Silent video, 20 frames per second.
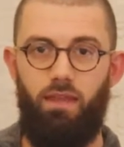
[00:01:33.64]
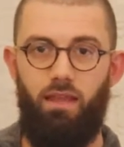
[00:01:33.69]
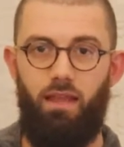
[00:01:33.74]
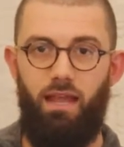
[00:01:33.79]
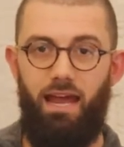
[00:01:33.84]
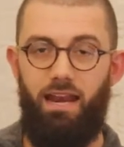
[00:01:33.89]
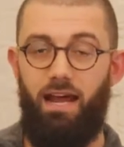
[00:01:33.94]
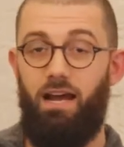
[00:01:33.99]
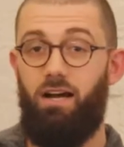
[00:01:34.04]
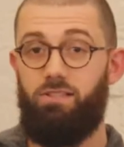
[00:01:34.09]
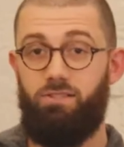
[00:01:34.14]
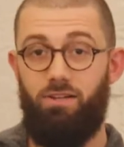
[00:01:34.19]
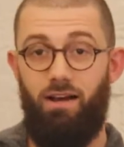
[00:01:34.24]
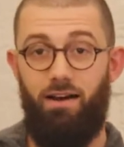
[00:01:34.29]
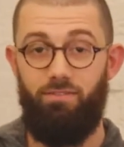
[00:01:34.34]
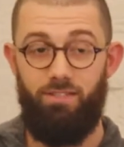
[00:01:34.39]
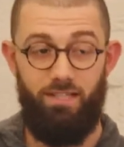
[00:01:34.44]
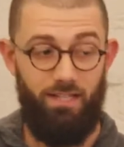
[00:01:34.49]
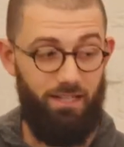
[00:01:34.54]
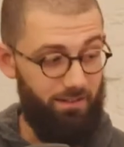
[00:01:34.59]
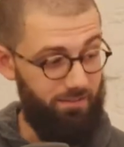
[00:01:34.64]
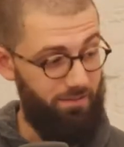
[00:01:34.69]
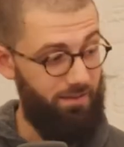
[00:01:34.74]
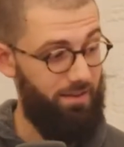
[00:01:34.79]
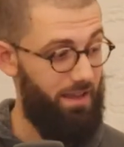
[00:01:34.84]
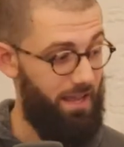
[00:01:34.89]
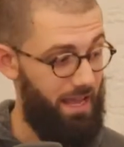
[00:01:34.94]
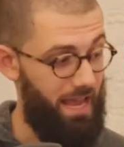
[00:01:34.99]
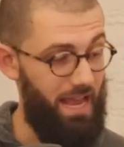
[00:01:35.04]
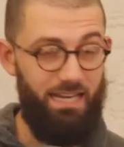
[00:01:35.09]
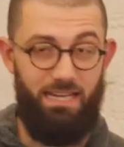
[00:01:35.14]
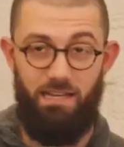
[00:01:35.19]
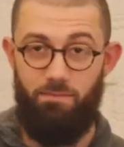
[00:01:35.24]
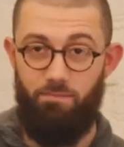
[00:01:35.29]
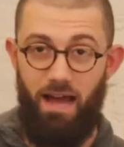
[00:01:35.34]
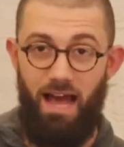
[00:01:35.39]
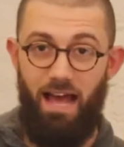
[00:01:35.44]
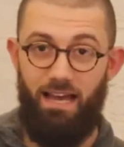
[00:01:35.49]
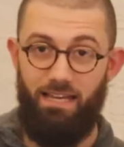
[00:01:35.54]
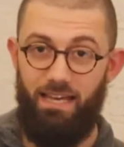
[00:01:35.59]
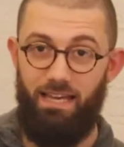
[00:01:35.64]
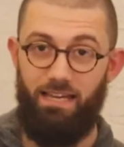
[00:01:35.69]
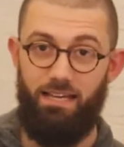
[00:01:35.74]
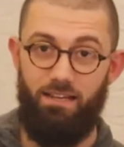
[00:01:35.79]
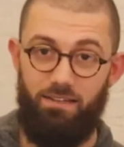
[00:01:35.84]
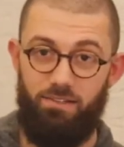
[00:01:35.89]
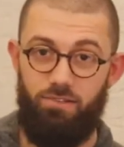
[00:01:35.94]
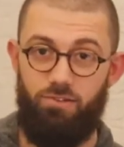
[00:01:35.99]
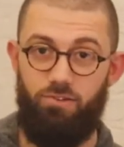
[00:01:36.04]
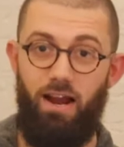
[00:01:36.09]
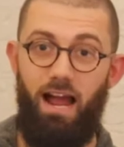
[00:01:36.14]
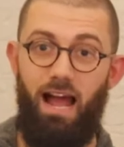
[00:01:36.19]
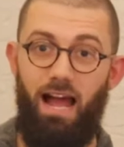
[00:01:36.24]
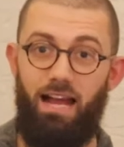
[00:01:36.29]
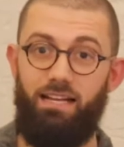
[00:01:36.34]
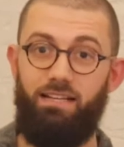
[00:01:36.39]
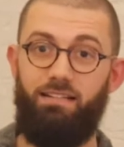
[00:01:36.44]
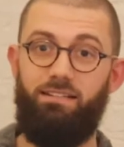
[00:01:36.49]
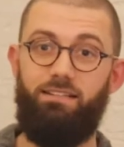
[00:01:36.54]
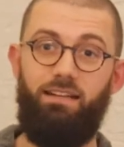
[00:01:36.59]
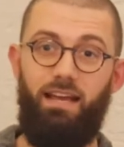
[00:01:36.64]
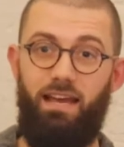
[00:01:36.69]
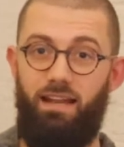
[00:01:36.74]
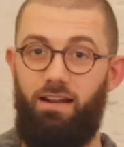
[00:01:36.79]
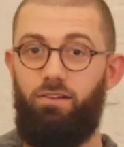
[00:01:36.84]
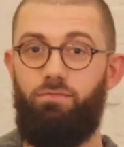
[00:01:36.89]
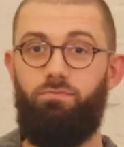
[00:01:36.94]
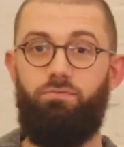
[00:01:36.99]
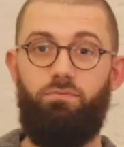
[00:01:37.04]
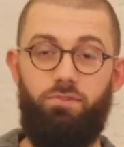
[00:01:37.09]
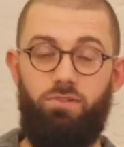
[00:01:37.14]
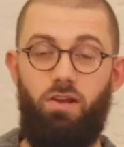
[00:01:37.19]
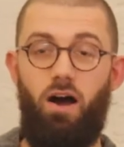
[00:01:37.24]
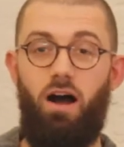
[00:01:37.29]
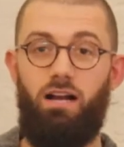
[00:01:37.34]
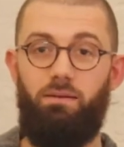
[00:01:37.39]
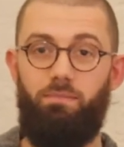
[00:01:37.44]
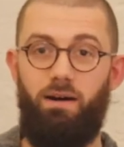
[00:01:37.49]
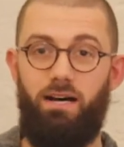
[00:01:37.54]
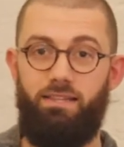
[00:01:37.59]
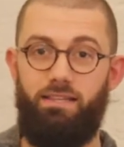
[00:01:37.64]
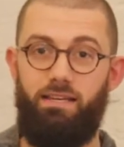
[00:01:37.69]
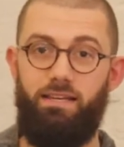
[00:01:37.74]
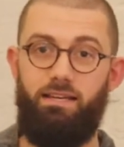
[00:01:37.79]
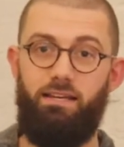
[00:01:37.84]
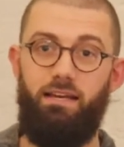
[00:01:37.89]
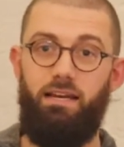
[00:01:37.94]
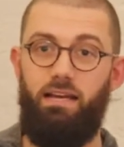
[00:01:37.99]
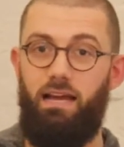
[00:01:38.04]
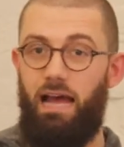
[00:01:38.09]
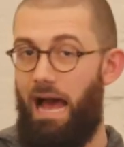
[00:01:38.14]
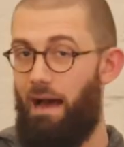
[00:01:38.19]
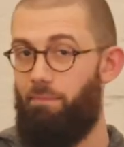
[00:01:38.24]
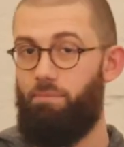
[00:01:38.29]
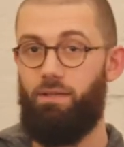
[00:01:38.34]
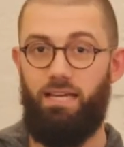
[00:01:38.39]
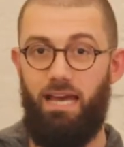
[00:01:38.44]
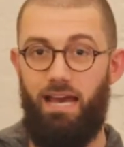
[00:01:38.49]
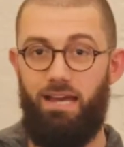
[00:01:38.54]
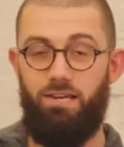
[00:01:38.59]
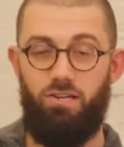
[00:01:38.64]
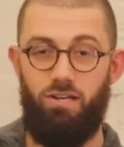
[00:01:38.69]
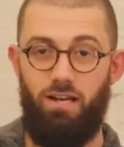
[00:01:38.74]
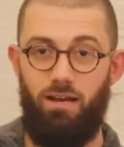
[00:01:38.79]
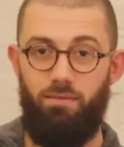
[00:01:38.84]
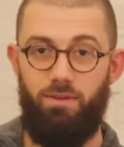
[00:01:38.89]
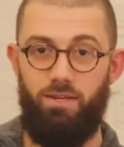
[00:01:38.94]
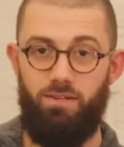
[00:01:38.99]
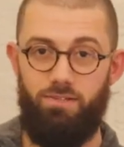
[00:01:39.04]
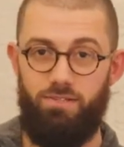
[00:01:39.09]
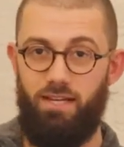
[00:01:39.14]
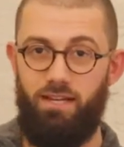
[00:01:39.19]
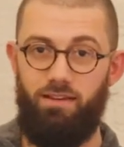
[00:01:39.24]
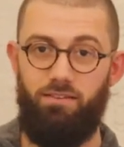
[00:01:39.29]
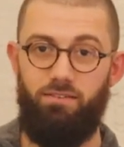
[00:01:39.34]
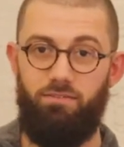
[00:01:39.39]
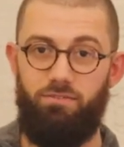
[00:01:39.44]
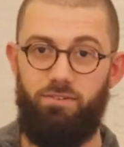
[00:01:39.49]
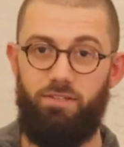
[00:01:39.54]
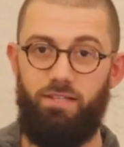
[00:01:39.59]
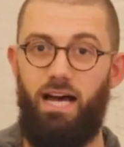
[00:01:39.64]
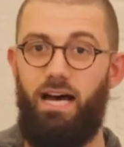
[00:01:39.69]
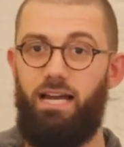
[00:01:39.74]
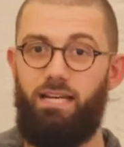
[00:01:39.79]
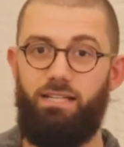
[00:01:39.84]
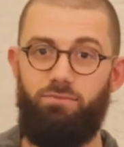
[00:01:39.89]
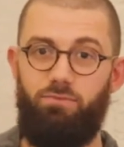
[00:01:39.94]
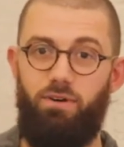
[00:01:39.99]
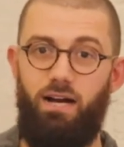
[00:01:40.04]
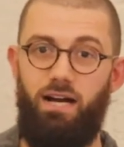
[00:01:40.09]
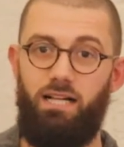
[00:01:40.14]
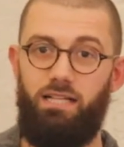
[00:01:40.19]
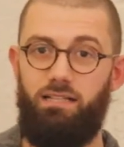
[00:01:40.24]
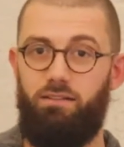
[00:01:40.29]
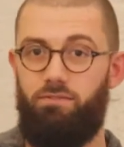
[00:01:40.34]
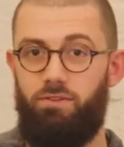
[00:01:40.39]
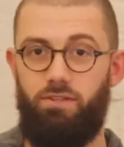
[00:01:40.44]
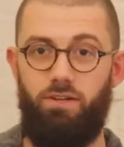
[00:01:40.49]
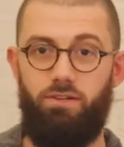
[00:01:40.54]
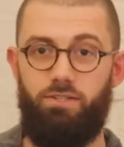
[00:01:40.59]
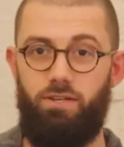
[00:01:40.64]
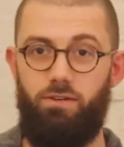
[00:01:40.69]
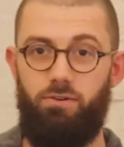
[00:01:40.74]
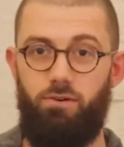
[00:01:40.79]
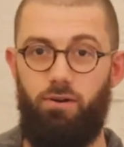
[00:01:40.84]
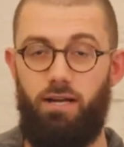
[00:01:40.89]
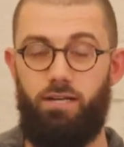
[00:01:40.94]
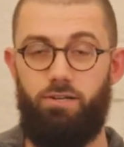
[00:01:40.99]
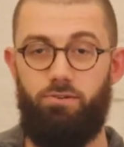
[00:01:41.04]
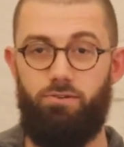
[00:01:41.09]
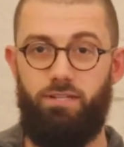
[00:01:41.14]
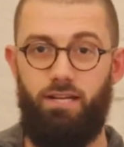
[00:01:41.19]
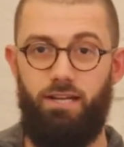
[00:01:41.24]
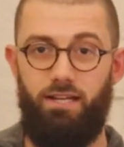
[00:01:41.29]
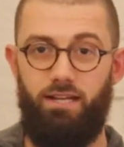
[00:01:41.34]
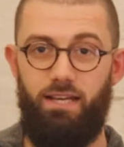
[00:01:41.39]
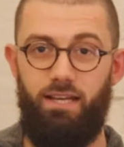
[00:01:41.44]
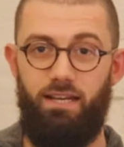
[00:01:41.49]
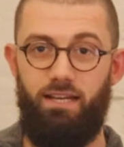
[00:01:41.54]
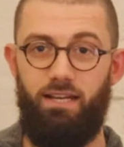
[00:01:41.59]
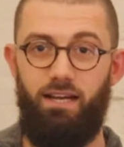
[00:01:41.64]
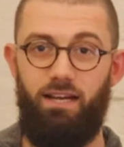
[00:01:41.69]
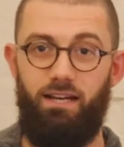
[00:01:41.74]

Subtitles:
I also have a little handy backing track, and I'll talk about the application I'm using for that as well, for those of you who are interested in,